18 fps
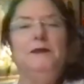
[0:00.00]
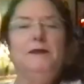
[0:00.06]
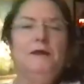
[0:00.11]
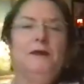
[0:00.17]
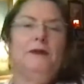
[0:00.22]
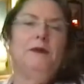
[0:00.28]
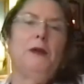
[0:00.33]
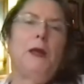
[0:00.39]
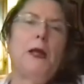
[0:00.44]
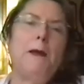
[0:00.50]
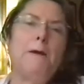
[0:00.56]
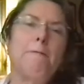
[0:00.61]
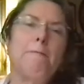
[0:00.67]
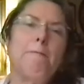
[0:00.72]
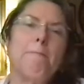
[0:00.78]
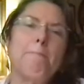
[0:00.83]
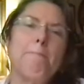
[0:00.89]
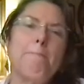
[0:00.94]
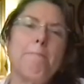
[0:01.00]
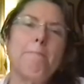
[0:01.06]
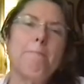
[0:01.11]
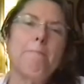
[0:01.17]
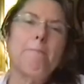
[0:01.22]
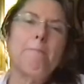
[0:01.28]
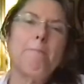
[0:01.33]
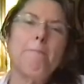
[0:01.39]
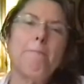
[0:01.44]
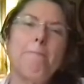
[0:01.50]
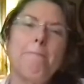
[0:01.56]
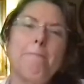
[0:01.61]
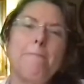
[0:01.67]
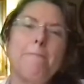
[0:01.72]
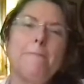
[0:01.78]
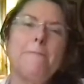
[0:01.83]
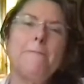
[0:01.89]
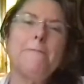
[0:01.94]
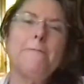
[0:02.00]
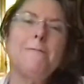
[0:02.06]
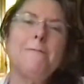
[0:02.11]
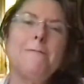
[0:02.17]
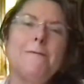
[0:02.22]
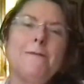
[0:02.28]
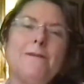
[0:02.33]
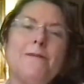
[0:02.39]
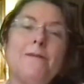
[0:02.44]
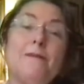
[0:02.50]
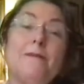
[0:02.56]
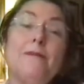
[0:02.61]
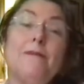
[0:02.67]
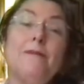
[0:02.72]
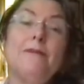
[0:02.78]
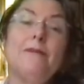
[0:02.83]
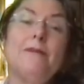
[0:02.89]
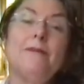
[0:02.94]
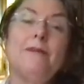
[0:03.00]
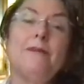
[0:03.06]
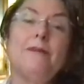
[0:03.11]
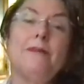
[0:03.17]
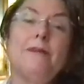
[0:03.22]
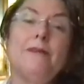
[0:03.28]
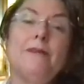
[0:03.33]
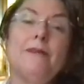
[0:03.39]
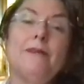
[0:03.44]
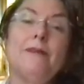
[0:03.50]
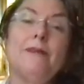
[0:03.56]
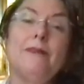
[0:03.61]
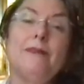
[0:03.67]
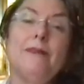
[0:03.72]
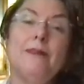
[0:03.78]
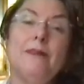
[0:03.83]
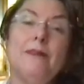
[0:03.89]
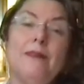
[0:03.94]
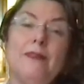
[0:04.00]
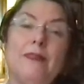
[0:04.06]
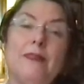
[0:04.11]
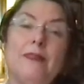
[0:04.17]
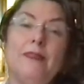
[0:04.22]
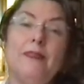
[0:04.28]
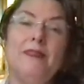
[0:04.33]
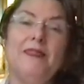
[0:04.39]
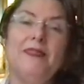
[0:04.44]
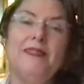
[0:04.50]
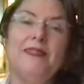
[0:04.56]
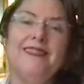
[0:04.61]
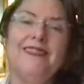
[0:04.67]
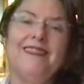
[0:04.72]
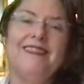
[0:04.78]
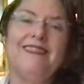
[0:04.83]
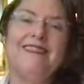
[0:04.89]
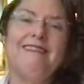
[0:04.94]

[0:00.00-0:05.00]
This person isn't speaking.